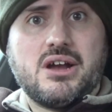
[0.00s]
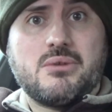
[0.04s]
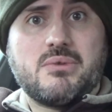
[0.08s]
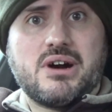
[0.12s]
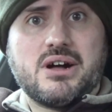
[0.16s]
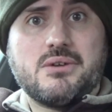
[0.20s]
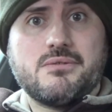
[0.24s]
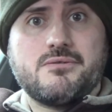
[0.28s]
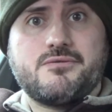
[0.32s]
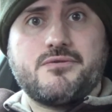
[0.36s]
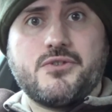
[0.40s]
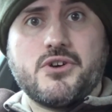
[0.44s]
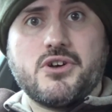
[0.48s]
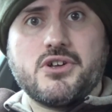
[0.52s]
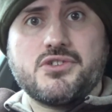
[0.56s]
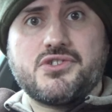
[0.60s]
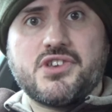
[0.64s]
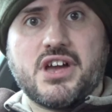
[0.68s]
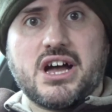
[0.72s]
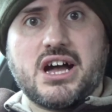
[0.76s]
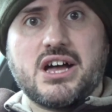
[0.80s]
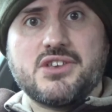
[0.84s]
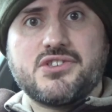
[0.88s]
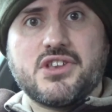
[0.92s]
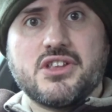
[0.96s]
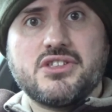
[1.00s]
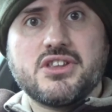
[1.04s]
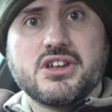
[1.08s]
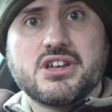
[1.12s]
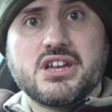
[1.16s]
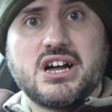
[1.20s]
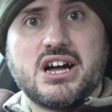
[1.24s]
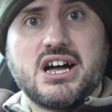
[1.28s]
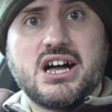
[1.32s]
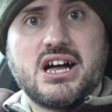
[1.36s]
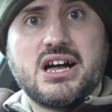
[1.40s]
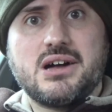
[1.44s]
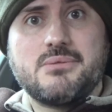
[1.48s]
Well, 4 tyres on the
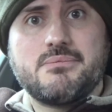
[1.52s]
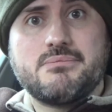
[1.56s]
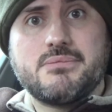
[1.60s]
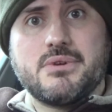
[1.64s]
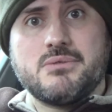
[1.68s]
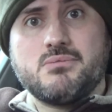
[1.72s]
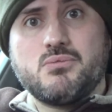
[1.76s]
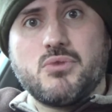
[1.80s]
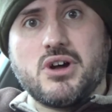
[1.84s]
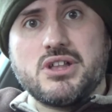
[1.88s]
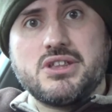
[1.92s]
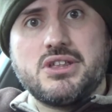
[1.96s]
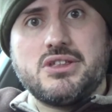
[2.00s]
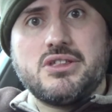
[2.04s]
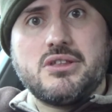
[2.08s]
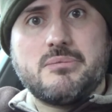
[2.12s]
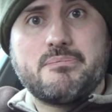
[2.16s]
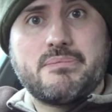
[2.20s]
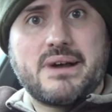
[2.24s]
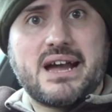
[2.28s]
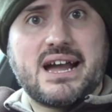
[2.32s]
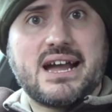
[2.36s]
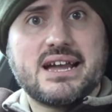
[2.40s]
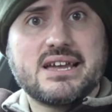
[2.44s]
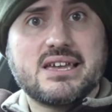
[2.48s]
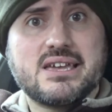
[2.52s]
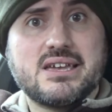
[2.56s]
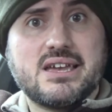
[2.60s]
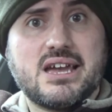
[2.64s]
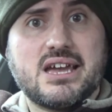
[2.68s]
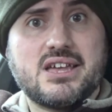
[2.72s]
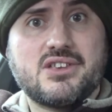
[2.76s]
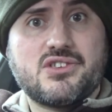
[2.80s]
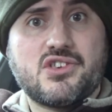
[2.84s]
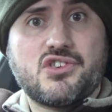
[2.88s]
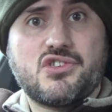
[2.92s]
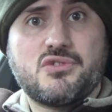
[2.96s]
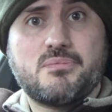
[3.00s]
car and 1 in the back
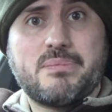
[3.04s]
as a